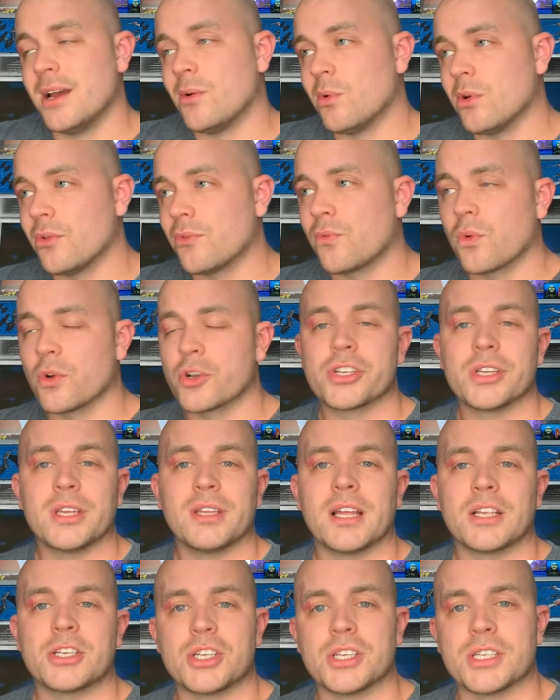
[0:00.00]
Well, unfortunately,
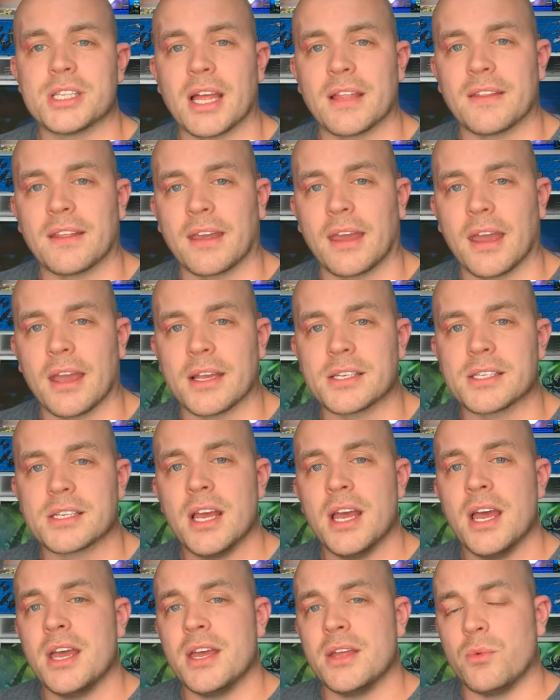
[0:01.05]
that's just not the case.
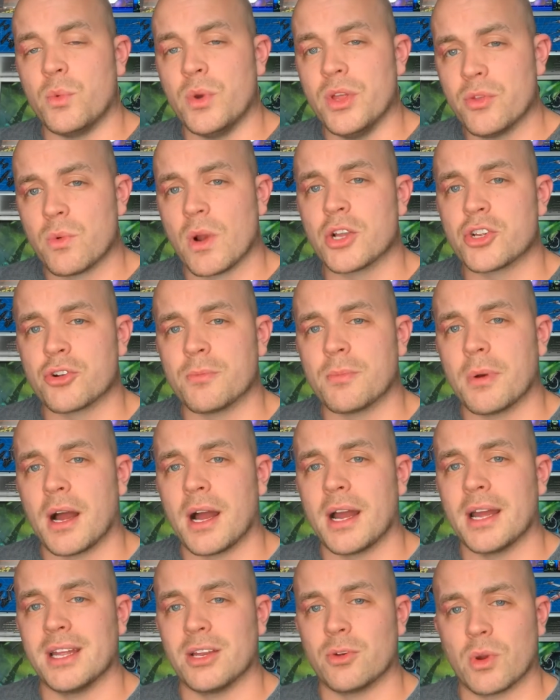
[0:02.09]
With
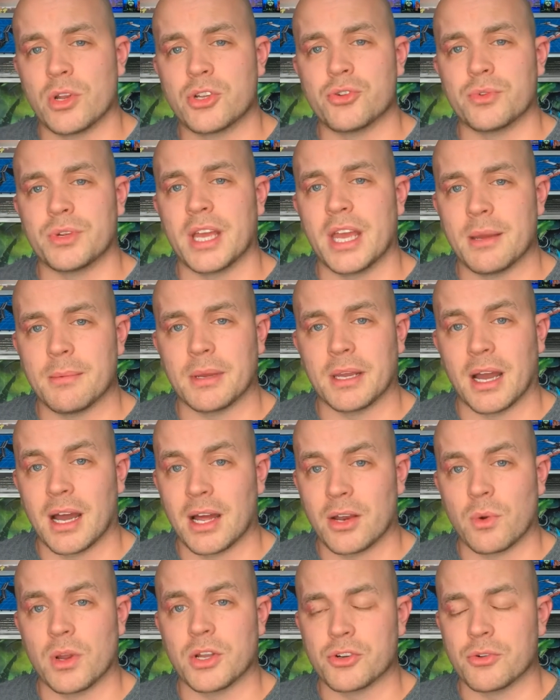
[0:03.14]
RetroPie and retro gaming
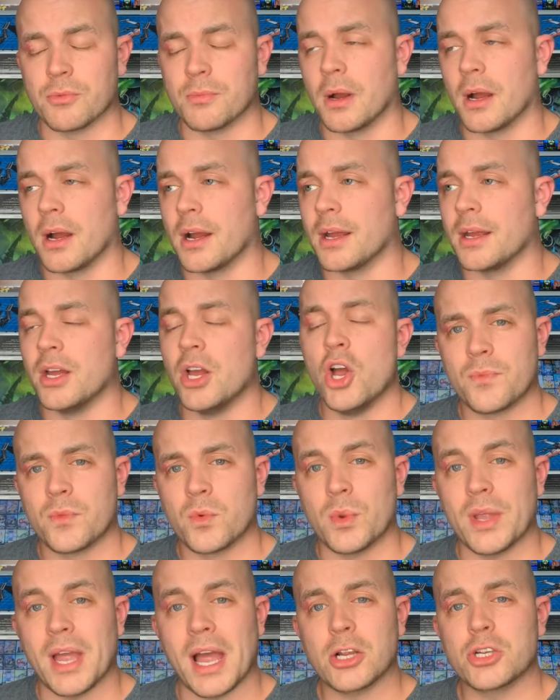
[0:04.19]
on RetroPie,
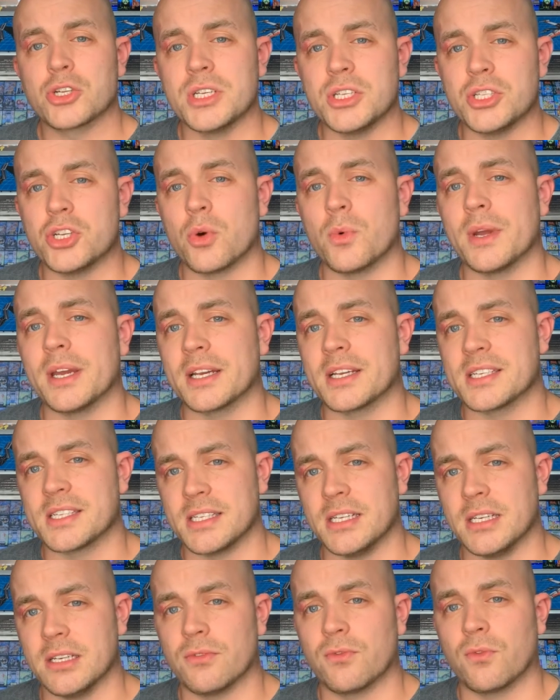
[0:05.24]
we actually don't
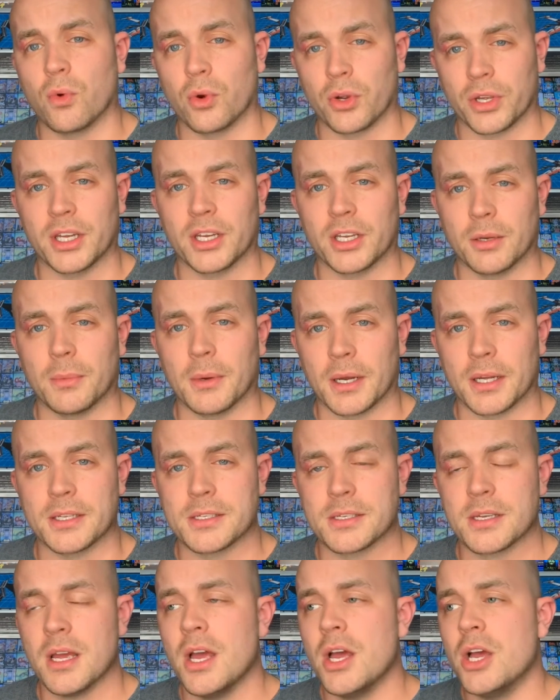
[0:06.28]
exceed 4GB.
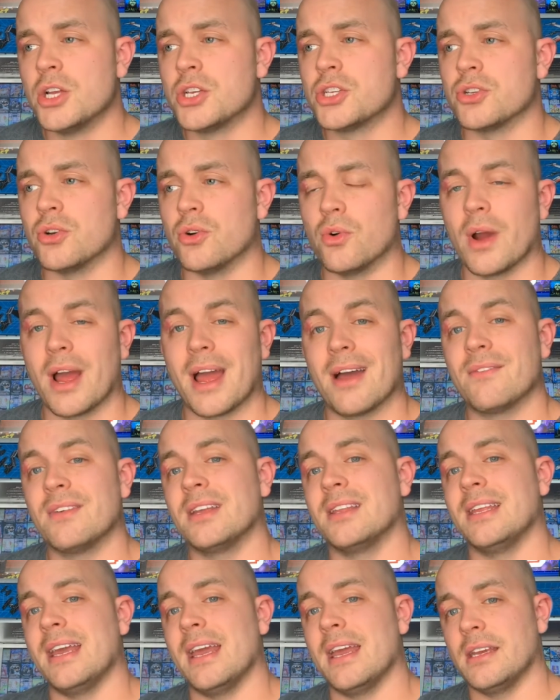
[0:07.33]
So
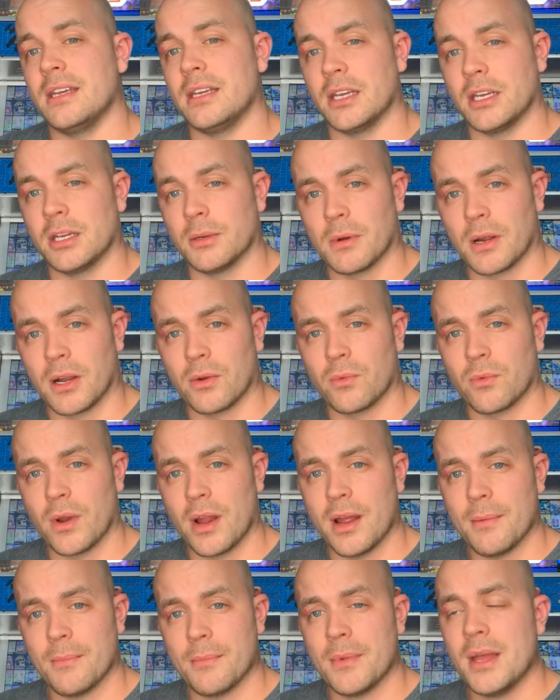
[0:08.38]
having the 8GB
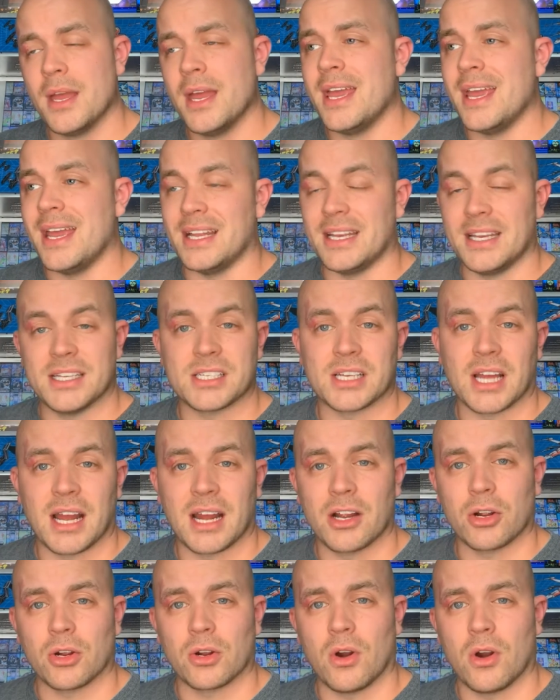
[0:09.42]
RAM, it is a
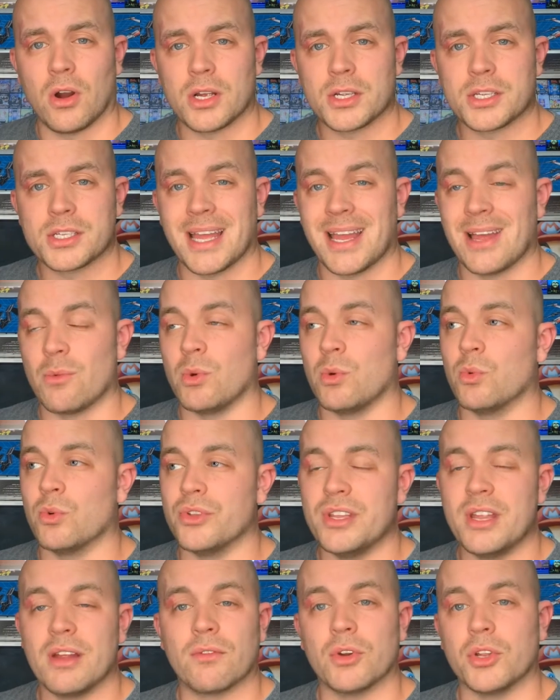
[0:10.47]
higher cost and we will
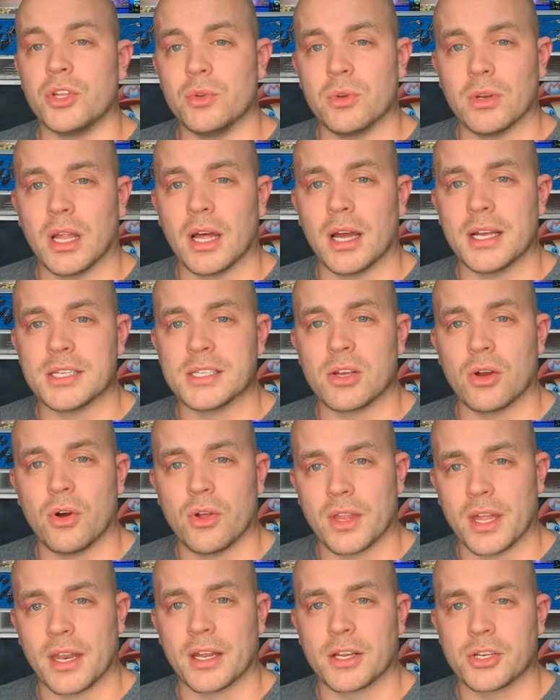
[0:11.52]
never utilize all
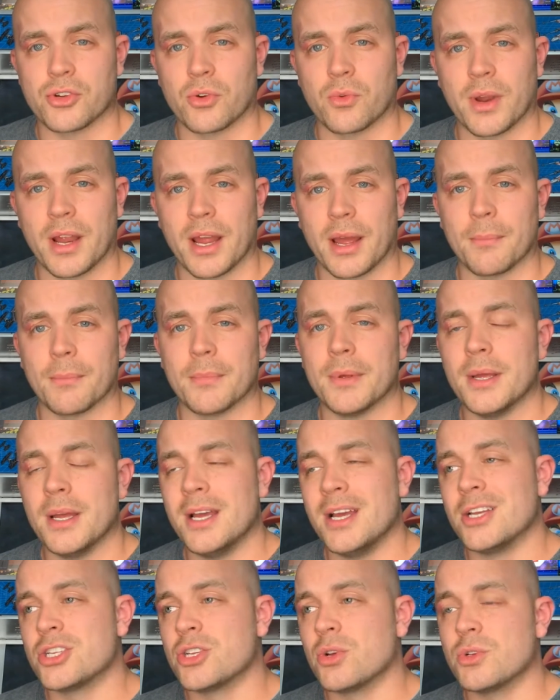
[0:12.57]
that extra RAM.
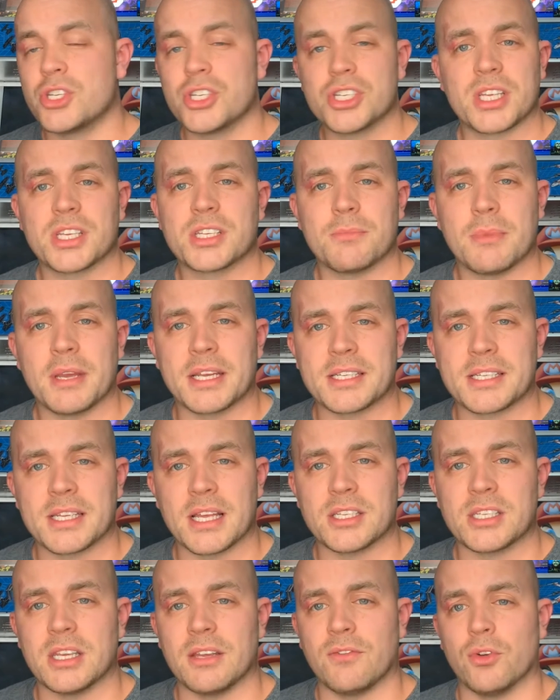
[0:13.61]
So it just doesn't make
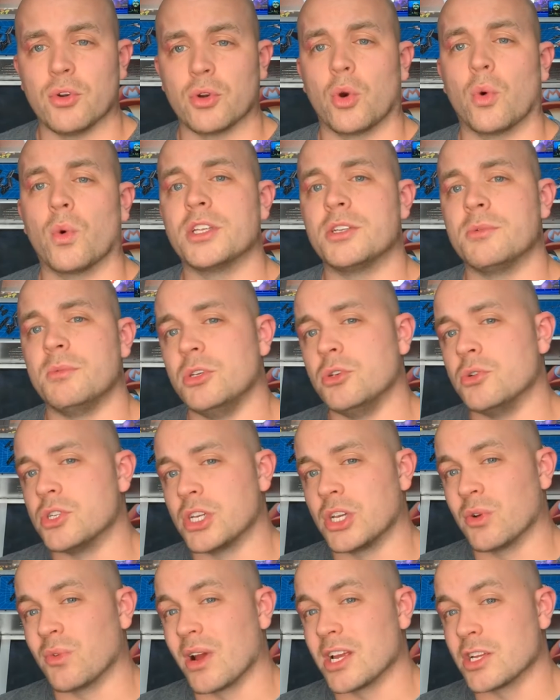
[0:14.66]
sense if you're going to be
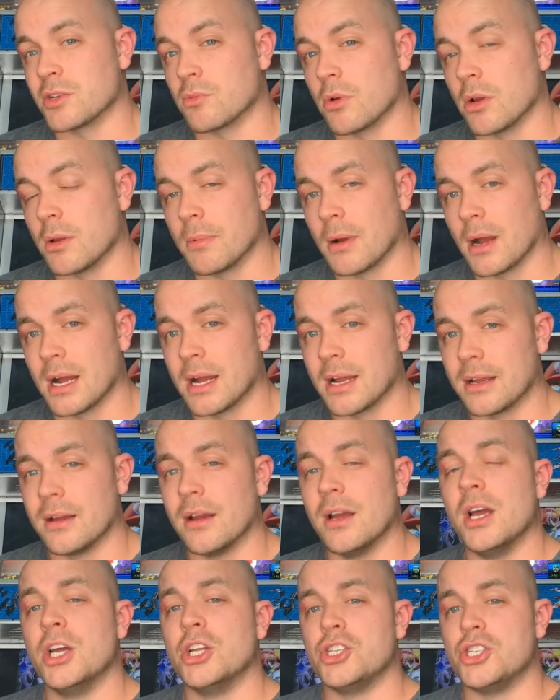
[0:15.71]
using your Raspberry Pi
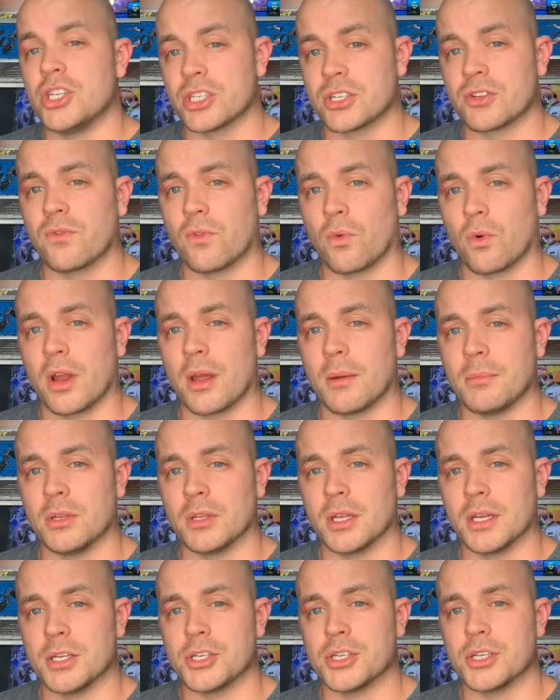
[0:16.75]
just for
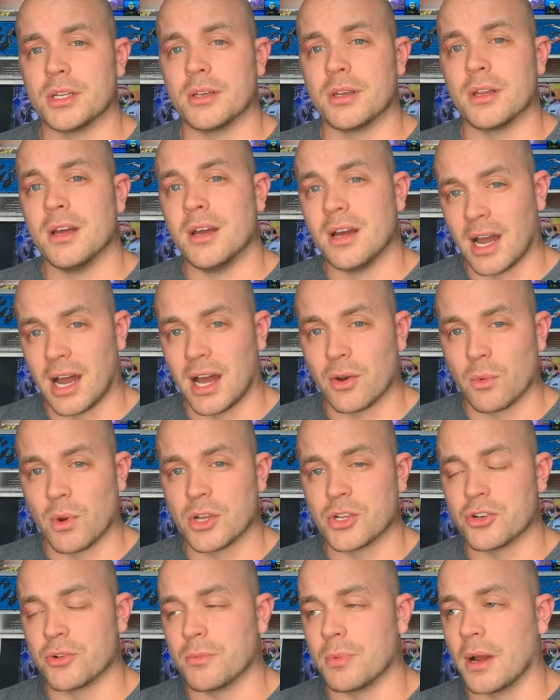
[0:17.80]
emulation on
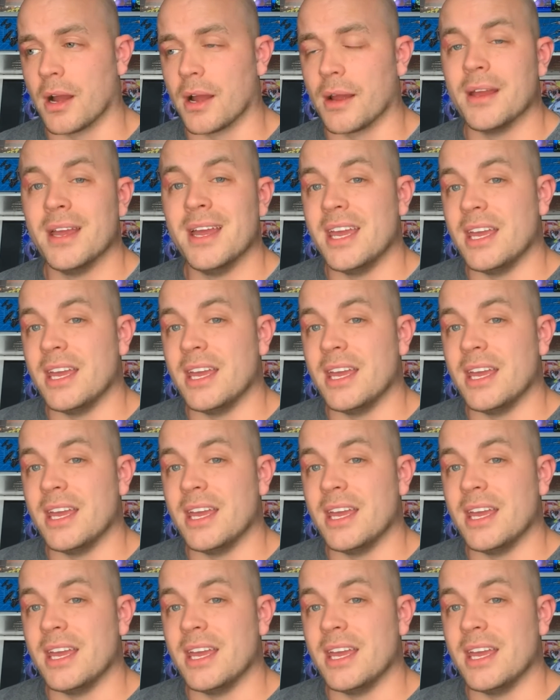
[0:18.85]
RetroPie.